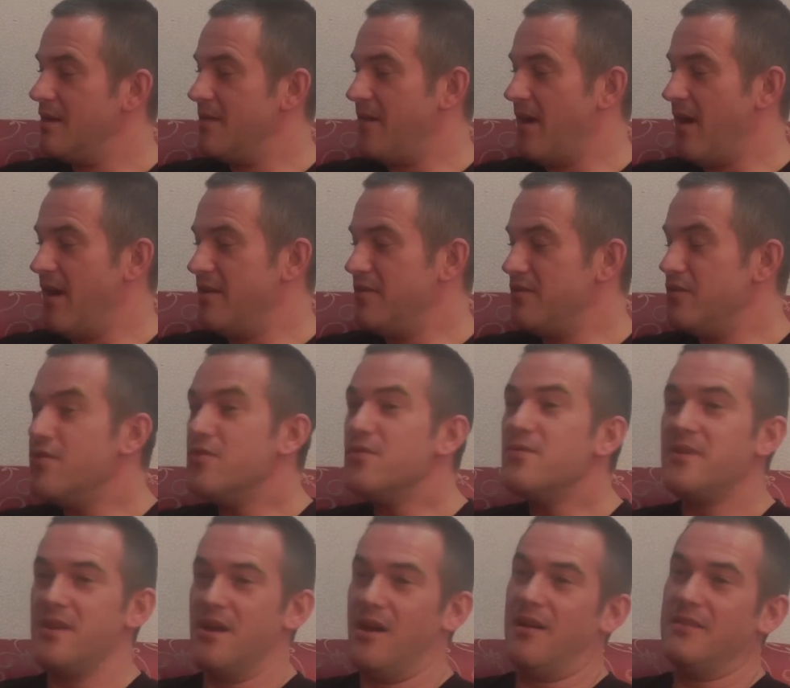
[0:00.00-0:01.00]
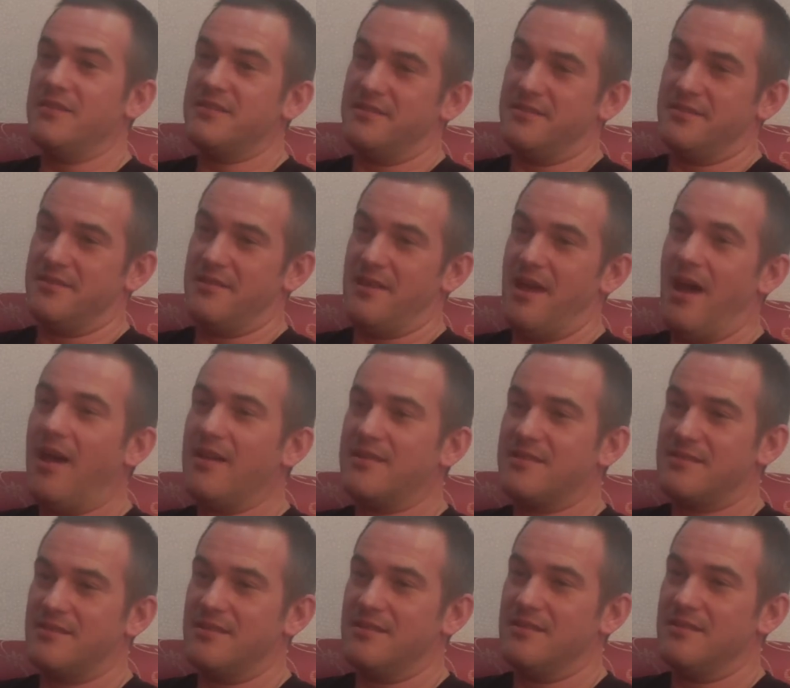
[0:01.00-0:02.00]
If I knew the answer to
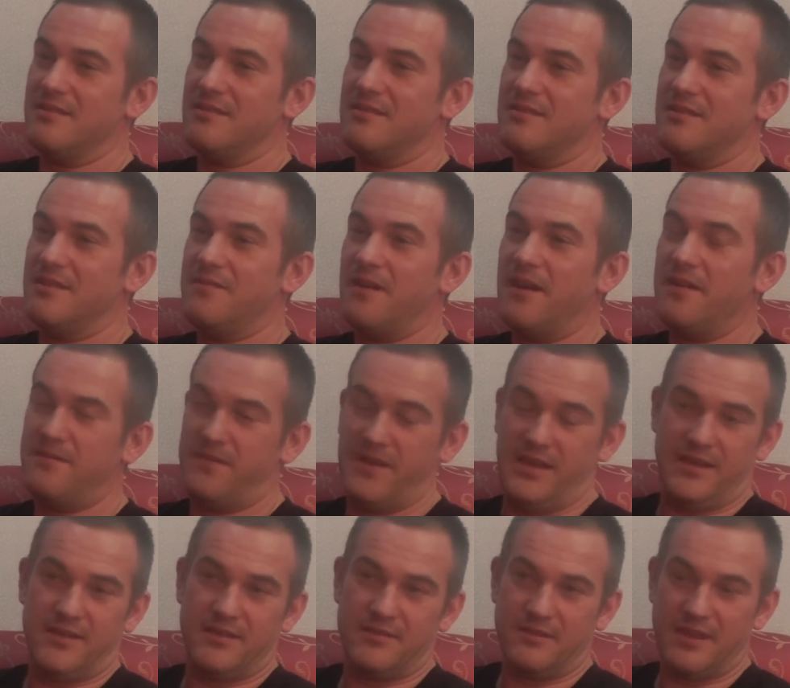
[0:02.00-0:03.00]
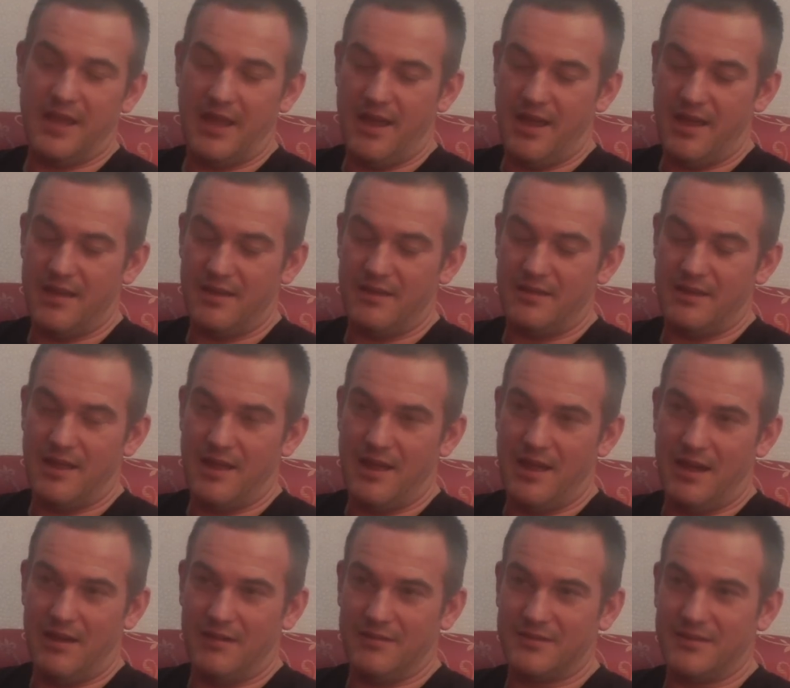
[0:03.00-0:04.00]
that, if I'd figured all that
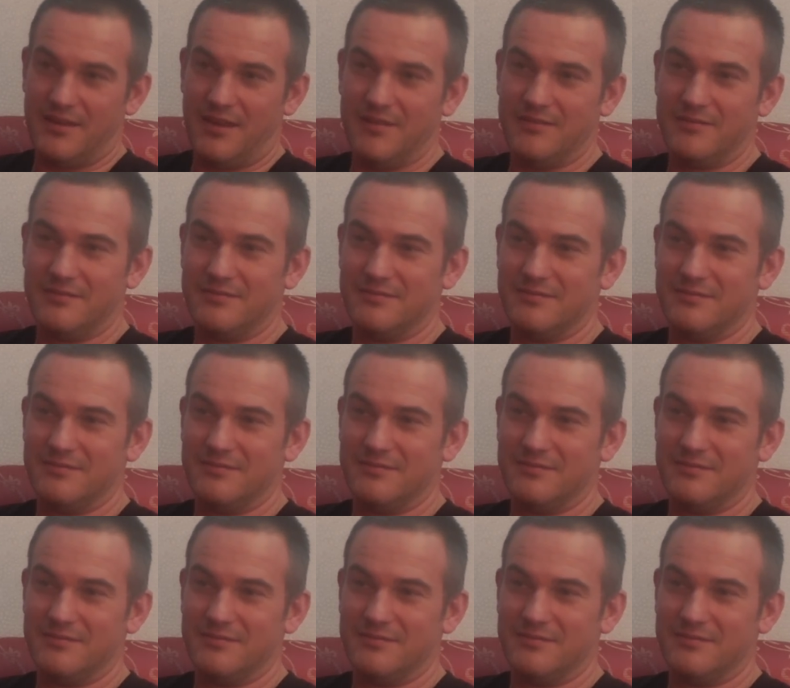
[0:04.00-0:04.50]
out, I'd